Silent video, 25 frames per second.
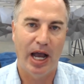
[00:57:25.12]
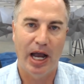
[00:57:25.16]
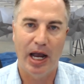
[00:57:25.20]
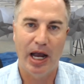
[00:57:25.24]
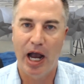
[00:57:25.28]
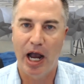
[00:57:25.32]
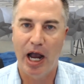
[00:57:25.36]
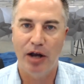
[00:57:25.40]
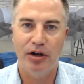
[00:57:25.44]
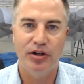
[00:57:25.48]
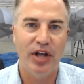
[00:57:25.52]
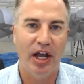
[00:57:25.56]

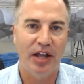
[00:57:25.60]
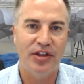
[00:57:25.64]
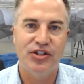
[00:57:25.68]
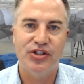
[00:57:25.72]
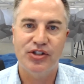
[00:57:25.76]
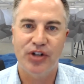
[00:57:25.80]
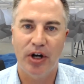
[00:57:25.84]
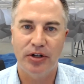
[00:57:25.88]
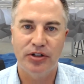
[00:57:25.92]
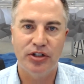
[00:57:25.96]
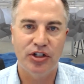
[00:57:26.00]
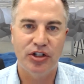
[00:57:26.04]
I, would
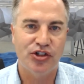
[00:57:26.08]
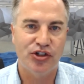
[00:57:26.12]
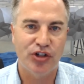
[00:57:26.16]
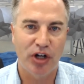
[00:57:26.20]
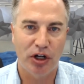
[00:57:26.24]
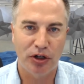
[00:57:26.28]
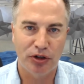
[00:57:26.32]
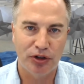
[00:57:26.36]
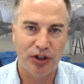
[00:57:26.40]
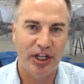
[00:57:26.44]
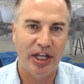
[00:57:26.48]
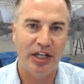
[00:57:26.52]
start to
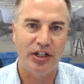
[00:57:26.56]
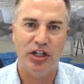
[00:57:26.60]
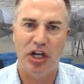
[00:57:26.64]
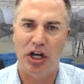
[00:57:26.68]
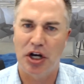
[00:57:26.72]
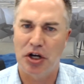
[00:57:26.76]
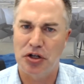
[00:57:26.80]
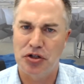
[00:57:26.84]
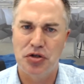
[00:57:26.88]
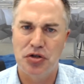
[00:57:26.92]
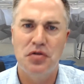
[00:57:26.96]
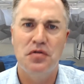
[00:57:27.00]
struggle to get
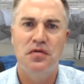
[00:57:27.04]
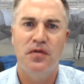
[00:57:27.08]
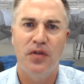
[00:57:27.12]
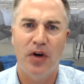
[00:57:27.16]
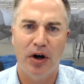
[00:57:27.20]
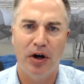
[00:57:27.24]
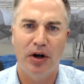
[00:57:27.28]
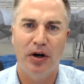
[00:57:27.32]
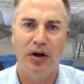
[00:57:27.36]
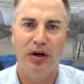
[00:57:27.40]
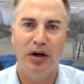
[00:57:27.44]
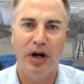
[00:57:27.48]
kind of too
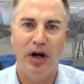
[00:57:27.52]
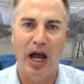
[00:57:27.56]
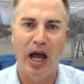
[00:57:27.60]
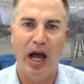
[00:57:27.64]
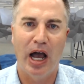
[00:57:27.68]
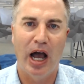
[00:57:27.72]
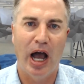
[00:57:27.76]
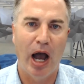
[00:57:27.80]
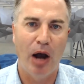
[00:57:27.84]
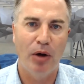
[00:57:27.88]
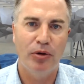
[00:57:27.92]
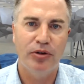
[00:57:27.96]
far uh,
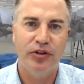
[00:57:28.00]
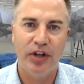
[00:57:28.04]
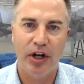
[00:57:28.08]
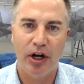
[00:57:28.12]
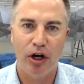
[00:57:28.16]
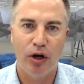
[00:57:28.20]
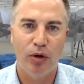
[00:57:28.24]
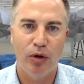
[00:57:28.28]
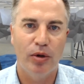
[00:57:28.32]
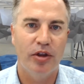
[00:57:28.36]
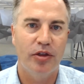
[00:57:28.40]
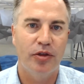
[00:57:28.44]
out
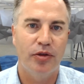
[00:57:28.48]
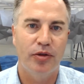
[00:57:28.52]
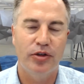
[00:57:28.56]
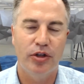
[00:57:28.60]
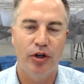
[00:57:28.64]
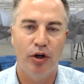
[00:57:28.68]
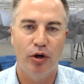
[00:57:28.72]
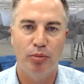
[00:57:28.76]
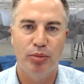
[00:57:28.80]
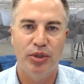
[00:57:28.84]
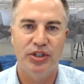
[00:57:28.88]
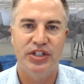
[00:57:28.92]
there with,
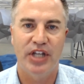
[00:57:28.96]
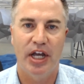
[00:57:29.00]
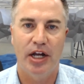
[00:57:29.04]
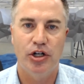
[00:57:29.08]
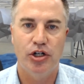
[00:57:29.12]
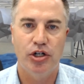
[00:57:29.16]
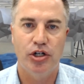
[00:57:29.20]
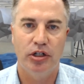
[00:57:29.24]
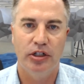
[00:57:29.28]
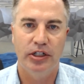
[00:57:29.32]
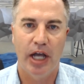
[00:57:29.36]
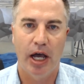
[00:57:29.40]
you know,
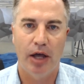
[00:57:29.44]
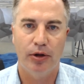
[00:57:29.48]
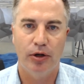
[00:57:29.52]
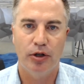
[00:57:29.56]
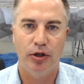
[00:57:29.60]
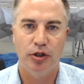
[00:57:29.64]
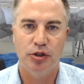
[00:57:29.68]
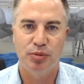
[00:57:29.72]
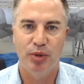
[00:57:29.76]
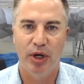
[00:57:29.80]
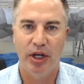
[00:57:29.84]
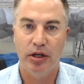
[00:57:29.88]
potentially
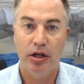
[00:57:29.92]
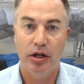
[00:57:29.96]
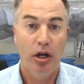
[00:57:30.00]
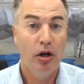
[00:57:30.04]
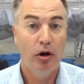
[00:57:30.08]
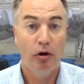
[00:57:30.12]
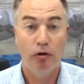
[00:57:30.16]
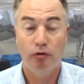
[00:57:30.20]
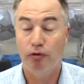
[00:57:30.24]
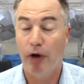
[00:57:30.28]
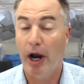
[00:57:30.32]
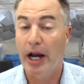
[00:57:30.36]
others, but
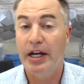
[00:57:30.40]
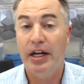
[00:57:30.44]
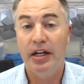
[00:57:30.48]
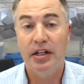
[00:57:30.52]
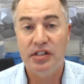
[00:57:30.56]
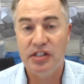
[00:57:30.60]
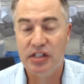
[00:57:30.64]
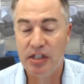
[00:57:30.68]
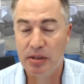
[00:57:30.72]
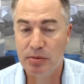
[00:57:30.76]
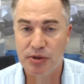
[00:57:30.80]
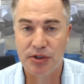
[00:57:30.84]

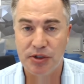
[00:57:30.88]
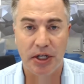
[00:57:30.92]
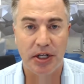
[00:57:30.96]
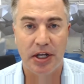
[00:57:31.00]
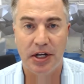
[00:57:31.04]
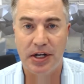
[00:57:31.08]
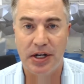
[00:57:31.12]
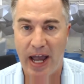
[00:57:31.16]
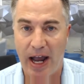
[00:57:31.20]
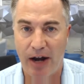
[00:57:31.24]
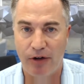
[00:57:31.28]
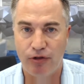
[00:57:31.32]
writing seems like
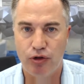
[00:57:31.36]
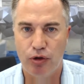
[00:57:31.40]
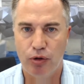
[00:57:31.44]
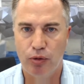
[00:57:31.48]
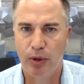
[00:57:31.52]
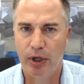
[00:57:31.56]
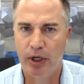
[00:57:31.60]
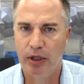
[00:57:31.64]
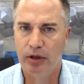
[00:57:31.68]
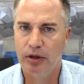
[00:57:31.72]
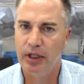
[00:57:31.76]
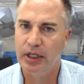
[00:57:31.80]
a natural
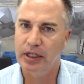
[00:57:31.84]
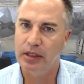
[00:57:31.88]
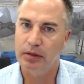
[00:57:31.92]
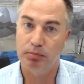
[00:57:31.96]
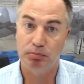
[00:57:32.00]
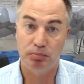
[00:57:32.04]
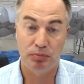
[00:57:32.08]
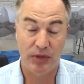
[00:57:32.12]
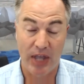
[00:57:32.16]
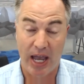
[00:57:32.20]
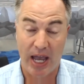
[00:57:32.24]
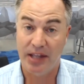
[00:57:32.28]
one.
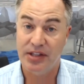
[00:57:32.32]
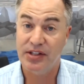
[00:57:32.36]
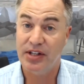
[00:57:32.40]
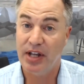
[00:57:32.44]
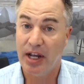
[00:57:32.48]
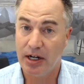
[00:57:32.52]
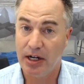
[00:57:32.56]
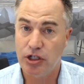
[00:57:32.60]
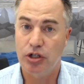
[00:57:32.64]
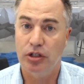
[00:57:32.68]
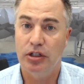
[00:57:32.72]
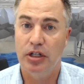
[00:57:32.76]
Like that's
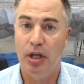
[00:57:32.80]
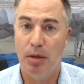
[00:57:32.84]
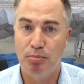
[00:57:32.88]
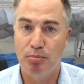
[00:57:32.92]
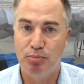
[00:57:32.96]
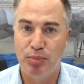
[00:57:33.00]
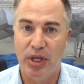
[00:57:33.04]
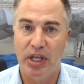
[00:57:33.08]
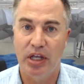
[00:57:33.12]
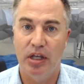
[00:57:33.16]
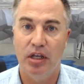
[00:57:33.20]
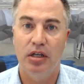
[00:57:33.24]
actually a
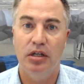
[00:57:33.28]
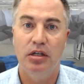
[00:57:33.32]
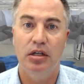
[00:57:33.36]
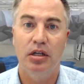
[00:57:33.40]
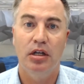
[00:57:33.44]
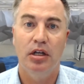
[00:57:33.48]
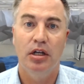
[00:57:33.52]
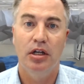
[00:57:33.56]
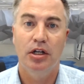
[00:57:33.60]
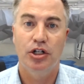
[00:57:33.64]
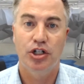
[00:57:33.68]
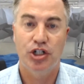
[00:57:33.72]
big,
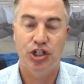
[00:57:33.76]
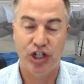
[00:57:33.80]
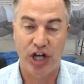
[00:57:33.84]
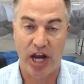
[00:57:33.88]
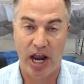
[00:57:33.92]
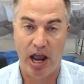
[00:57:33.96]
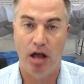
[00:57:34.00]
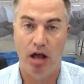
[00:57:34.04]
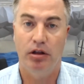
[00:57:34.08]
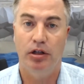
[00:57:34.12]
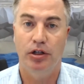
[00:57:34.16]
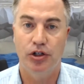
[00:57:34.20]

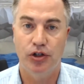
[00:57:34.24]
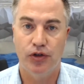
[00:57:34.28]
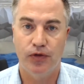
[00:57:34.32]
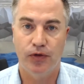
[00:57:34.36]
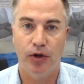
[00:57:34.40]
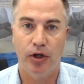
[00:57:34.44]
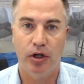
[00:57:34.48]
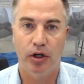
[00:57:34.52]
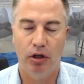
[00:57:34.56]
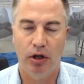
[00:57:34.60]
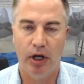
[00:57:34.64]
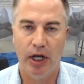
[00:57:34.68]
challenge
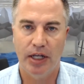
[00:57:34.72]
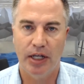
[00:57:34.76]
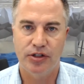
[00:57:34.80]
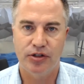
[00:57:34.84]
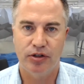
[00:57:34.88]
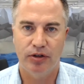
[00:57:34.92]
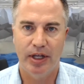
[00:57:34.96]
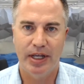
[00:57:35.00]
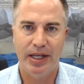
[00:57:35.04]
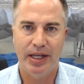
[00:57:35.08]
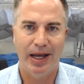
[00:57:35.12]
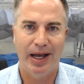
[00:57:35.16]
for clients
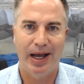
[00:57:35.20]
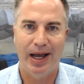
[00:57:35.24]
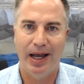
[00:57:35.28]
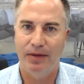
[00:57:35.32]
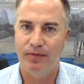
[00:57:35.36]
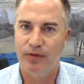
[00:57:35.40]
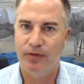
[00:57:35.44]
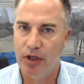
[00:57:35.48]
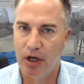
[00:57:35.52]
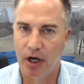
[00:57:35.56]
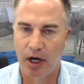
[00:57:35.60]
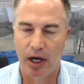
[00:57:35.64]
who are like,
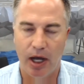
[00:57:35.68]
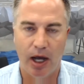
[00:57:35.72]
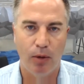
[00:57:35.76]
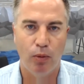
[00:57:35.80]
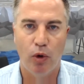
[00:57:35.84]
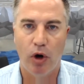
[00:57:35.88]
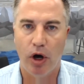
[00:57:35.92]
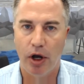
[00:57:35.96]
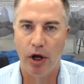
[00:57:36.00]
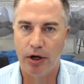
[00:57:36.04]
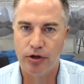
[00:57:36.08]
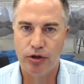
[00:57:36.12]
I've got, mm. I
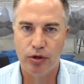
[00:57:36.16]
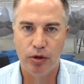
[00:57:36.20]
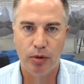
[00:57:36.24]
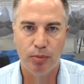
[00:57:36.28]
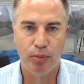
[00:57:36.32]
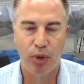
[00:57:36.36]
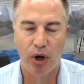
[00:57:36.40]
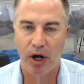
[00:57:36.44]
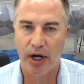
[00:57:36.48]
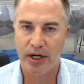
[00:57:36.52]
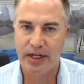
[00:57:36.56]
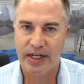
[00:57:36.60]
hmm. want to do a
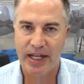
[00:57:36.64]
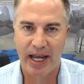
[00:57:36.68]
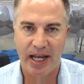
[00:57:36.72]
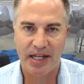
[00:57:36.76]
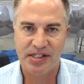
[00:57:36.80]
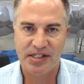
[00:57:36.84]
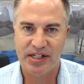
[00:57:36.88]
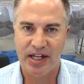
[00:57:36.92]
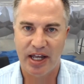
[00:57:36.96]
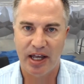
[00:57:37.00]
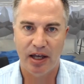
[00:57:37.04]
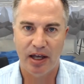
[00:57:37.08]

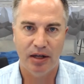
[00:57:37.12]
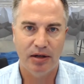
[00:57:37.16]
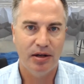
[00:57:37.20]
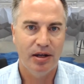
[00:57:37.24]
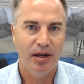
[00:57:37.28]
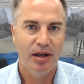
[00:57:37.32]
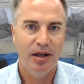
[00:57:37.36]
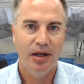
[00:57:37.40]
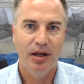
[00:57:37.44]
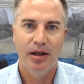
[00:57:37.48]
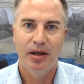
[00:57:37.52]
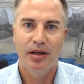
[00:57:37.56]
podcast ad.
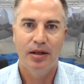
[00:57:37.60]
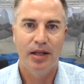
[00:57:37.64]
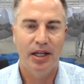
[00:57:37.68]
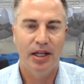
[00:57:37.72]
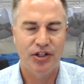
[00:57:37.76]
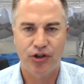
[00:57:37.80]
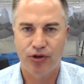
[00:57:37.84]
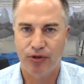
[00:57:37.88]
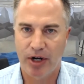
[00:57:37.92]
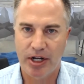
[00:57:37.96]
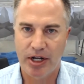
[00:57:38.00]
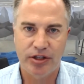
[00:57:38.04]

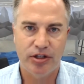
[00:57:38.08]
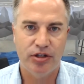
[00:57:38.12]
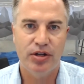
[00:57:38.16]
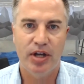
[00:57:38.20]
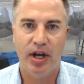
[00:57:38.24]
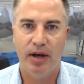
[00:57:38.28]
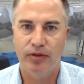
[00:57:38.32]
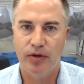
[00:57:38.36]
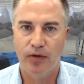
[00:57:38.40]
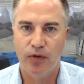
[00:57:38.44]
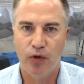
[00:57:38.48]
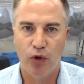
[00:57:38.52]
That's great that you
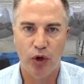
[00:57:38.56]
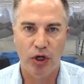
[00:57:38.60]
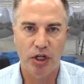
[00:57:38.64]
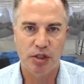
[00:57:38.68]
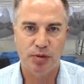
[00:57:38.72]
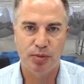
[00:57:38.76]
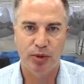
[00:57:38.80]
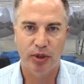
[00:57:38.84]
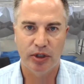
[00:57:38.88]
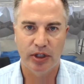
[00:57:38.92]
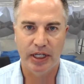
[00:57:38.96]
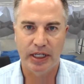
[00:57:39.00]
have the
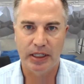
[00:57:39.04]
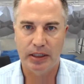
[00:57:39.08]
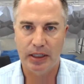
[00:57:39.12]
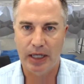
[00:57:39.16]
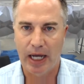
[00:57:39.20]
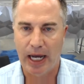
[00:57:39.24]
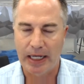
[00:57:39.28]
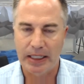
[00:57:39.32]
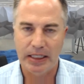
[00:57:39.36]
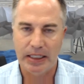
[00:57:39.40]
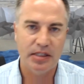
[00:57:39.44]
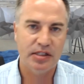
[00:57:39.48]
voice, but like,
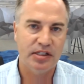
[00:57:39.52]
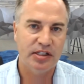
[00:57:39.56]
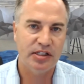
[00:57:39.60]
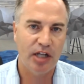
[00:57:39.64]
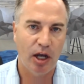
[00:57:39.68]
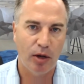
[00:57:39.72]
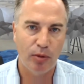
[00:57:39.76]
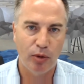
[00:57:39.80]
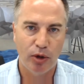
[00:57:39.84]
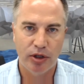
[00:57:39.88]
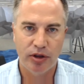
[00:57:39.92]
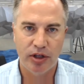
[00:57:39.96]
I need
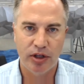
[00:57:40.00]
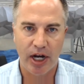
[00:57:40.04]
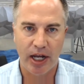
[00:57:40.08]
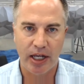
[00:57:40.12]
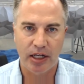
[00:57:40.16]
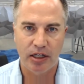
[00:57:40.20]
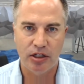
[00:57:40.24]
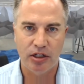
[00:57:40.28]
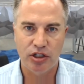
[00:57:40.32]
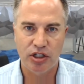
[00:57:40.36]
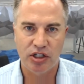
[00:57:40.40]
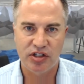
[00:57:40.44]
someone that I
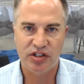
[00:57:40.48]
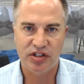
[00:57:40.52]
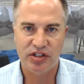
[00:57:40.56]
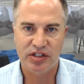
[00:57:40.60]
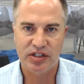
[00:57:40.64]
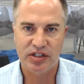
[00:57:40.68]
can just